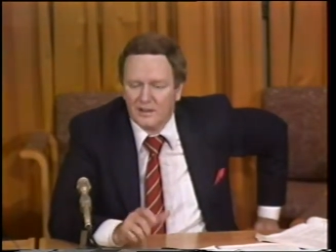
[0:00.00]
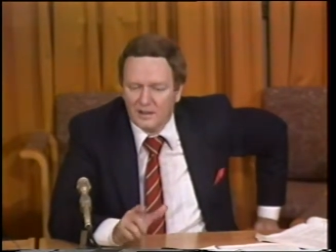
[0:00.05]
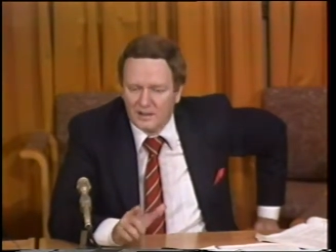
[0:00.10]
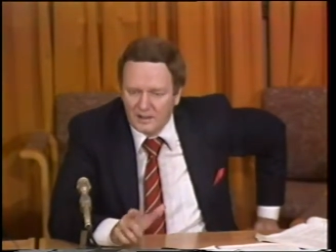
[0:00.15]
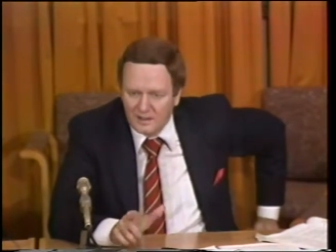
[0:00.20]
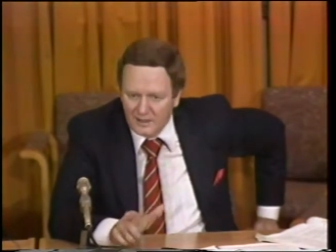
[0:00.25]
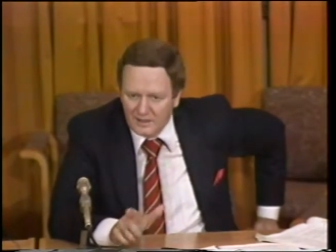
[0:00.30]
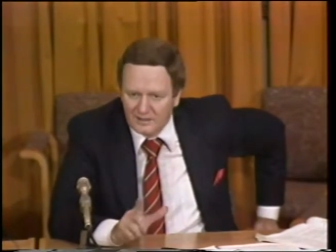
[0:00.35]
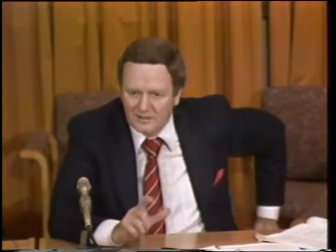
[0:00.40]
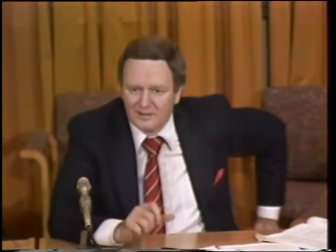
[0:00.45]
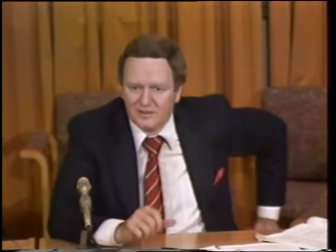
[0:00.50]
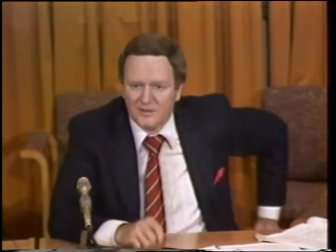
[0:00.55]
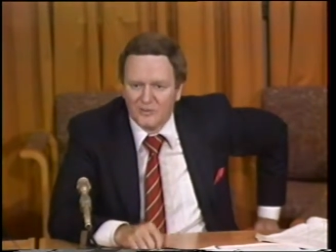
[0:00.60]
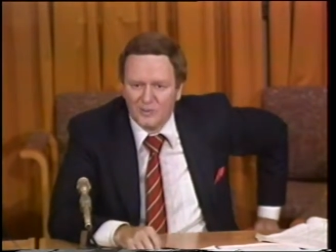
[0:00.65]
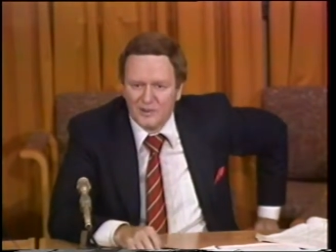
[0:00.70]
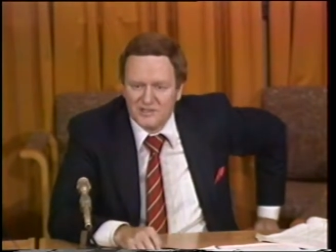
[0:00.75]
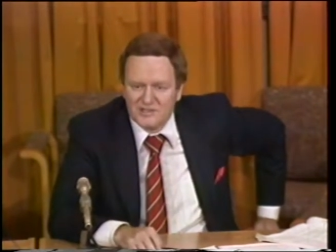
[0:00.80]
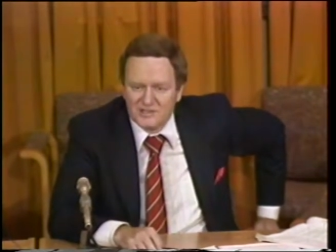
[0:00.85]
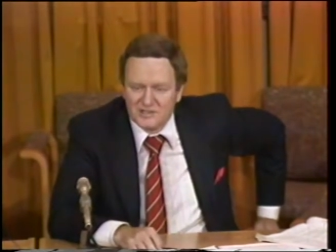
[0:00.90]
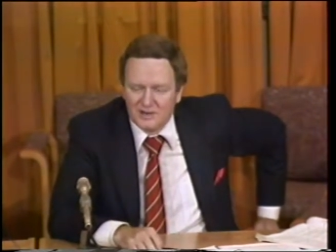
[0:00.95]
and
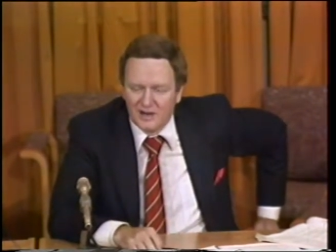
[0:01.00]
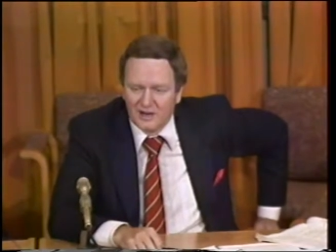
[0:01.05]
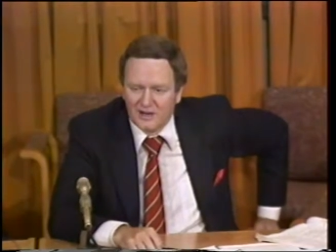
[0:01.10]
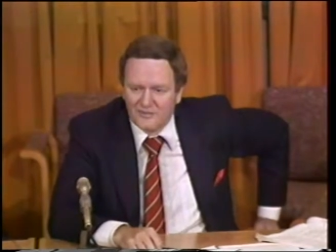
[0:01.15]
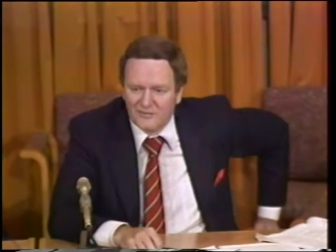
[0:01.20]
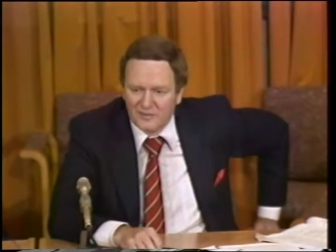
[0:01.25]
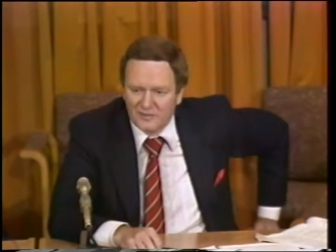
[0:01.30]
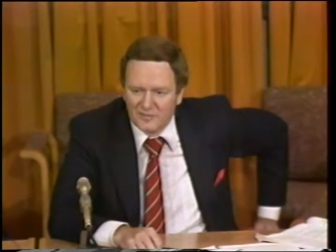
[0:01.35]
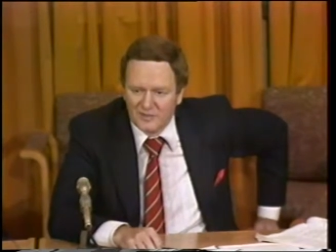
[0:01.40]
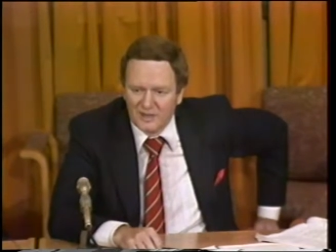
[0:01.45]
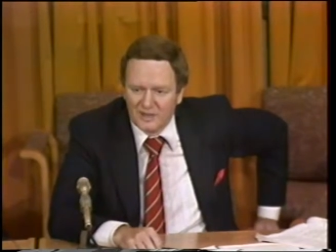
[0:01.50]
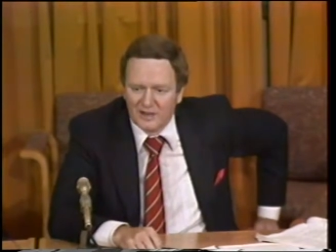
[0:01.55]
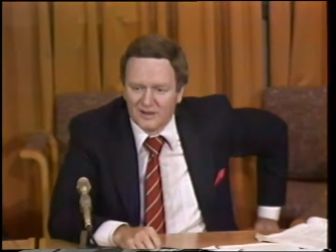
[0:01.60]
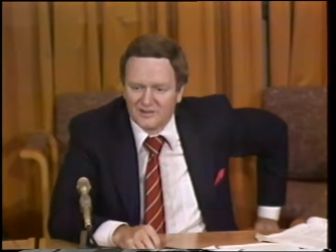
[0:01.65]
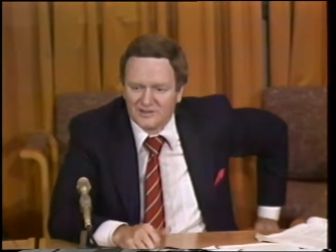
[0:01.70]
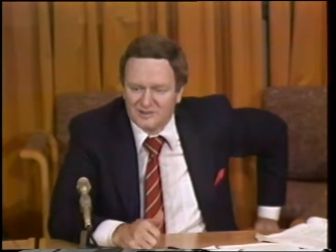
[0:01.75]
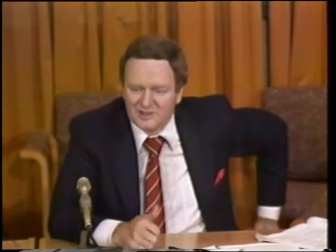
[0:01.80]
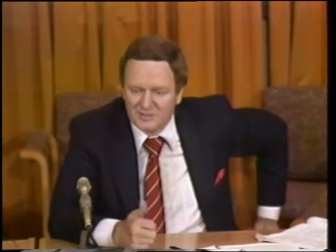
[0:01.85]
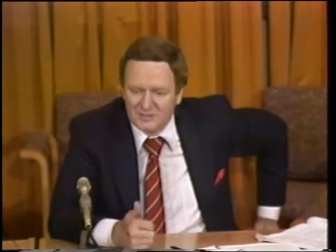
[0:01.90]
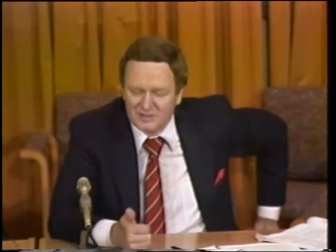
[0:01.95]
we'd start from there.
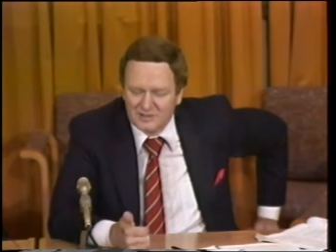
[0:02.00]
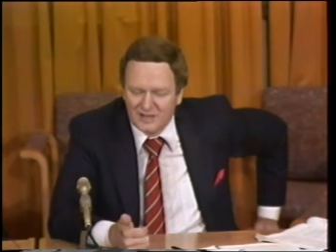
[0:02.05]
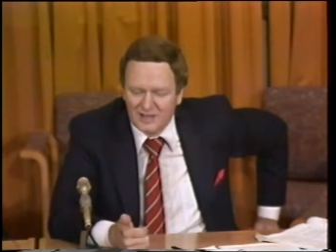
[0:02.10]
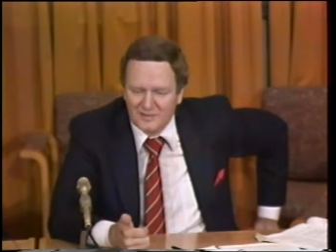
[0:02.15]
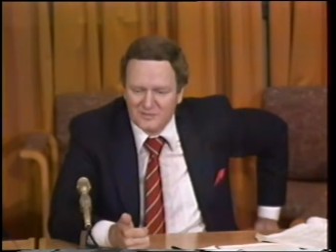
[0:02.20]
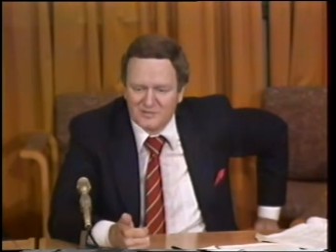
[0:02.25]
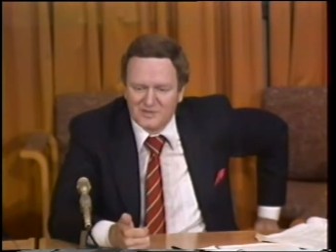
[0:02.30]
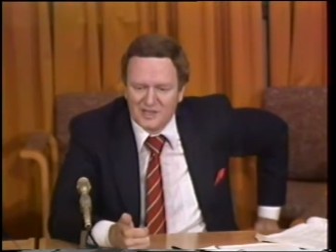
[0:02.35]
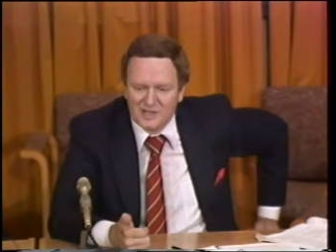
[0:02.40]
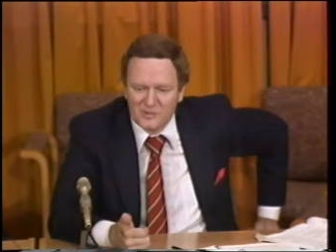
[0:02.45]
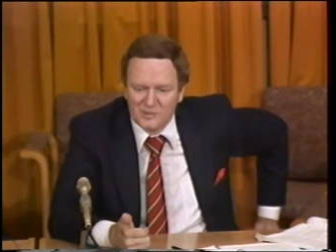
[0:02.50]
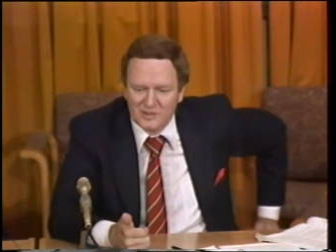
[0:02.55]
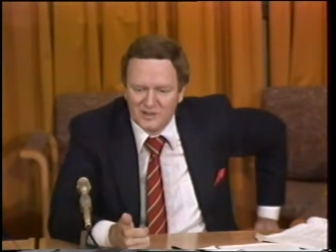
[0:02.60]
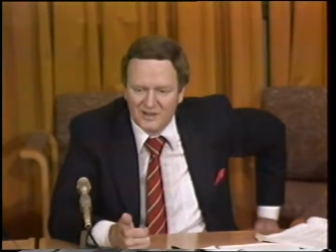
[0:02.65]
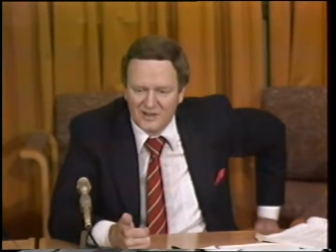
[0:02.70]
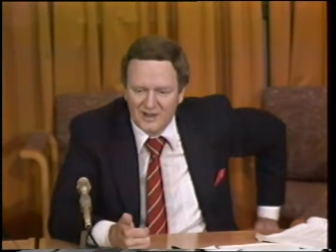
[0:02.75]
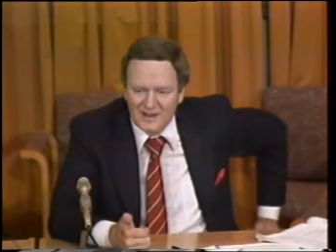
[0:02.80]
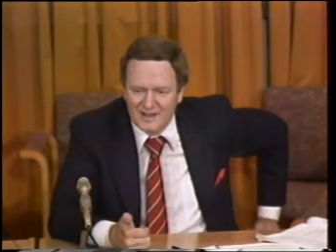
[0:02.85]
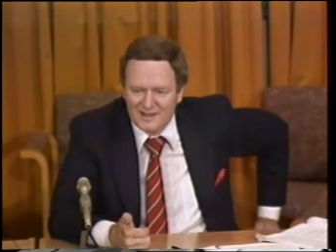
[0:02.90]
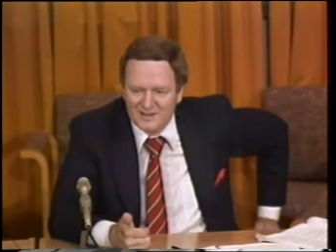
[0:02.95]
Sometimes they would
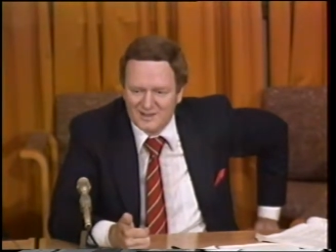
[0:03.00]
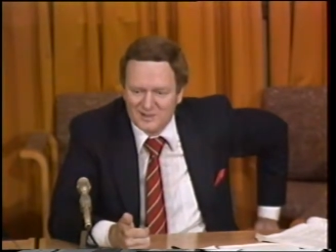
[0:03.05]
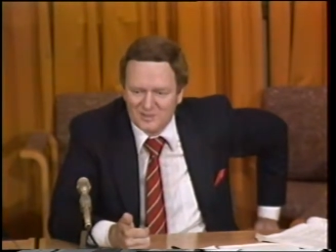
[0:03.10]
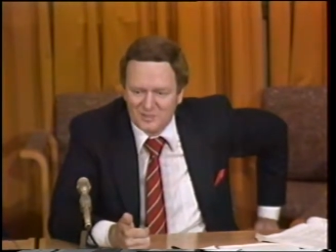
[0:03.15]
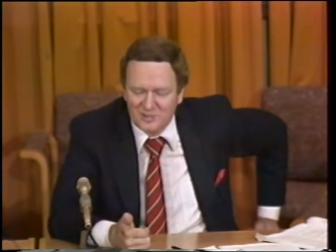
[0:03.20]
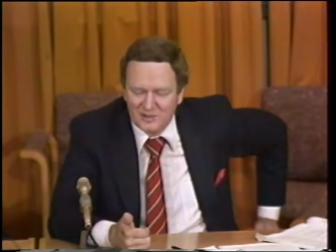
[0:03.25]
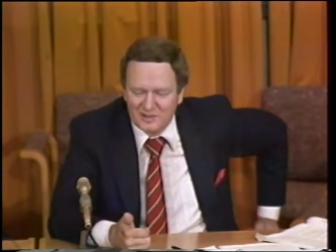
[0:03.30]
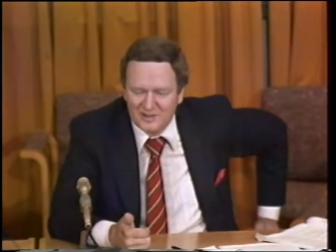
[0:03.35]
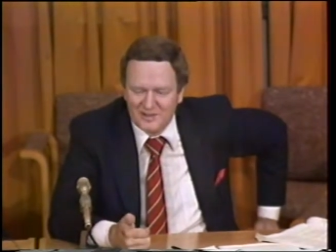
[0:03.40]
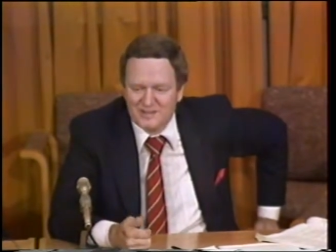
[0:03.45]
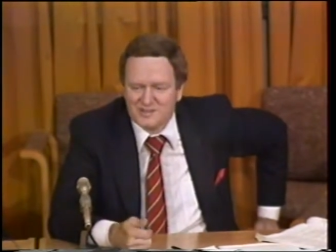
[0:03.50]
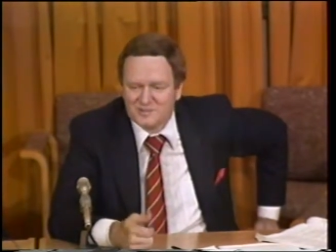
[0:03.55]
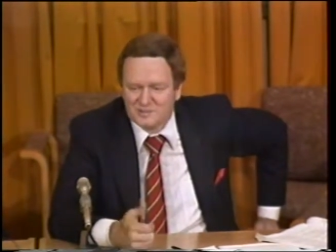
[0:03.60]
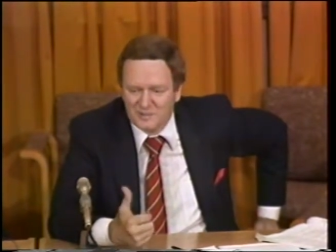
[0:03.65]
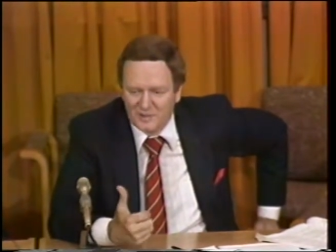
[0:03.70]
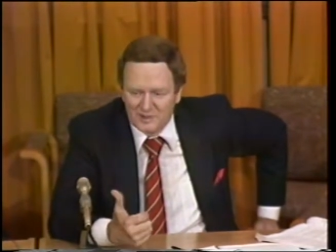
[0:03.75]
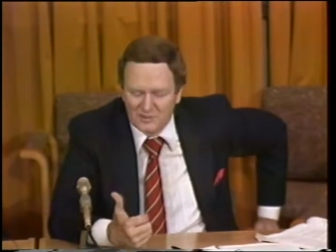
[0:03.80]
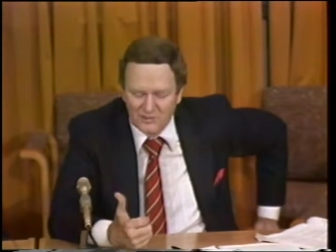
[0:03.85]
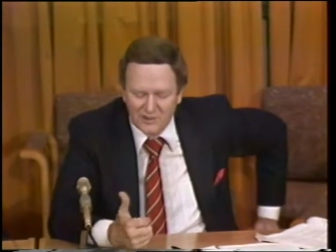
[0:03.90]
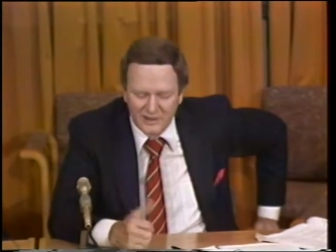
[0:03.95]
lie to the police,
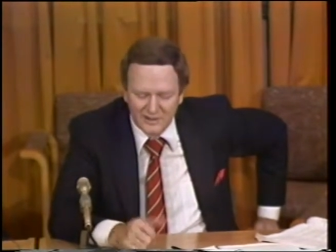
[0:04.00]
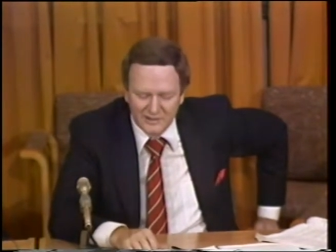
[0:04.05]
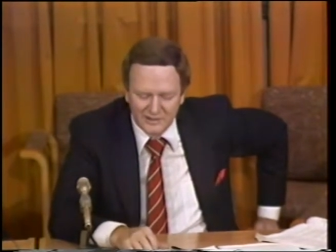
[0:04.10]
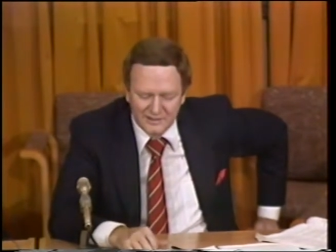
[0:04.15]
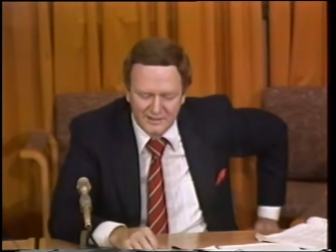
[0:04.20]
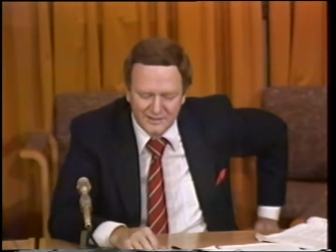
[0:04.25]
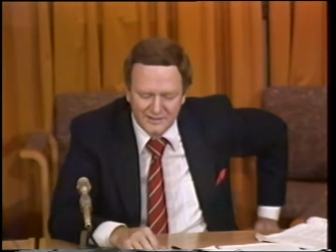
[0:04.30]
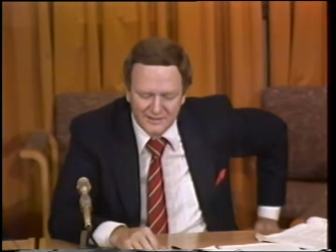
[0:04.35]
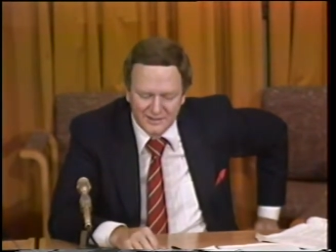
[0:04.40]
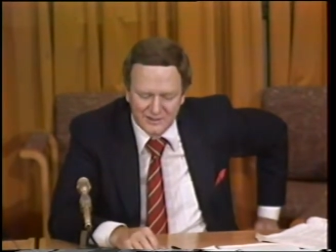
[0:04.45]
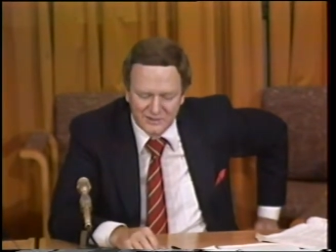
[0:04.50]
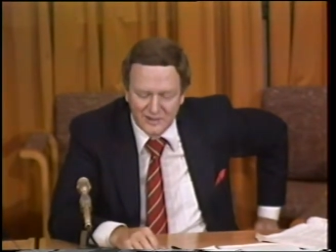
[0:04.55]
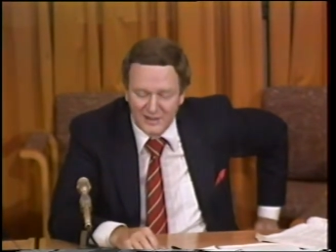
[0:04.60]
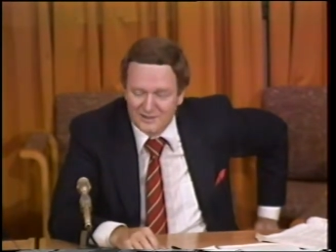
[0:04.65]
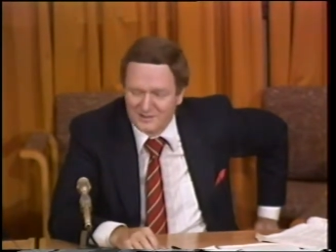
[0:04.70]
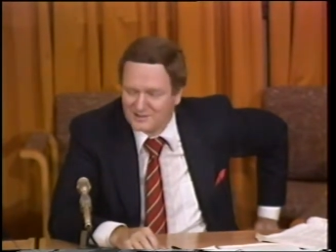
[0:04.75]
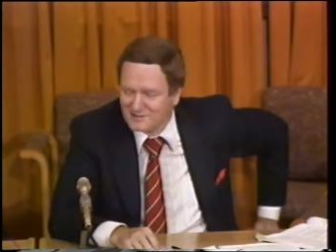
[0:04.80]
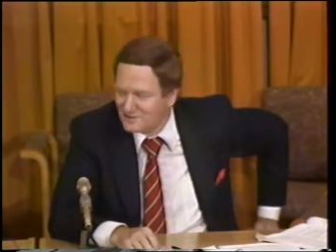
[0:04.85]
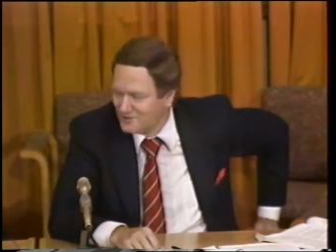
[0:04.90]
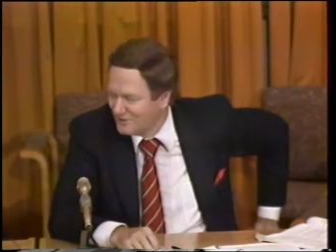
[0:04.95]
but rarely to the
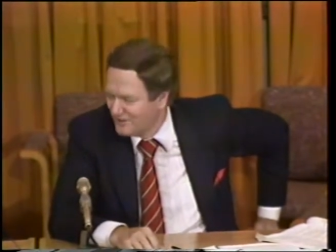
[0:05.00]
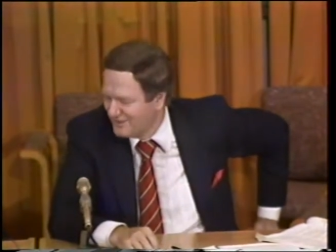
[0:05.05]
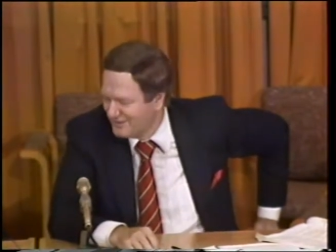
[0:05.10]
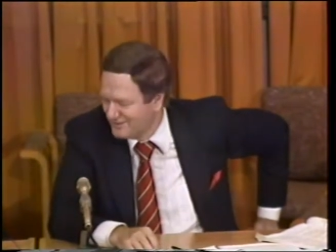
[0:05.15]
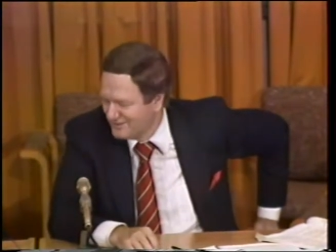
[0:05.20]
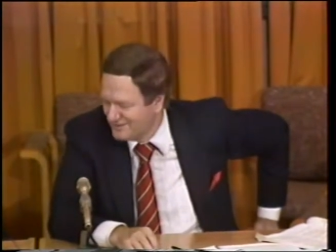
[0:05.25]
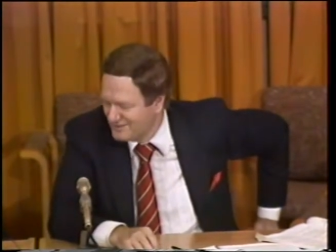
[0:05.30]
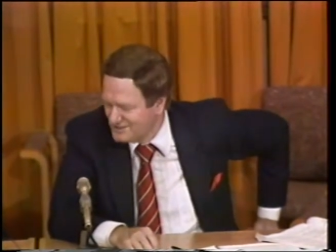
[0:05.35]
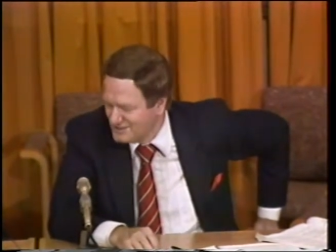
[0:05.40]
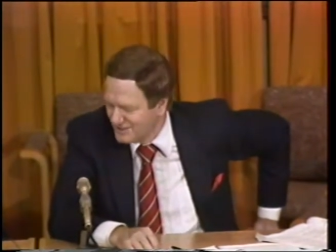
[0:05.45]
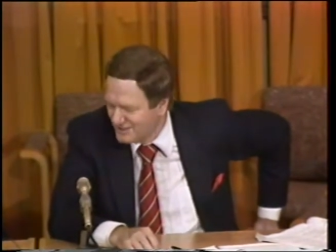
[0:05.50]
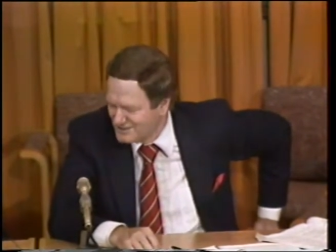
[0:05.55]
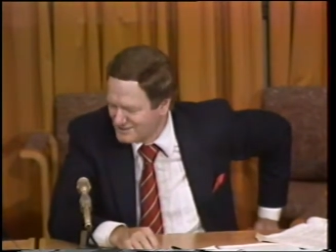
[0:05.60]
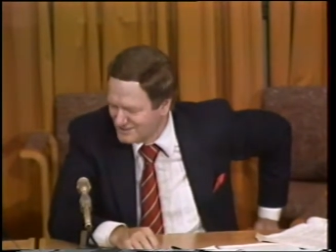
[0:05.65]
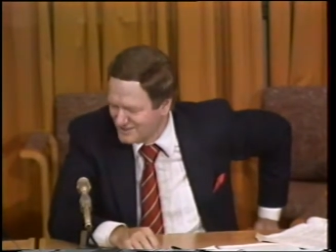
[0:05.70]
crown attorney or the judge.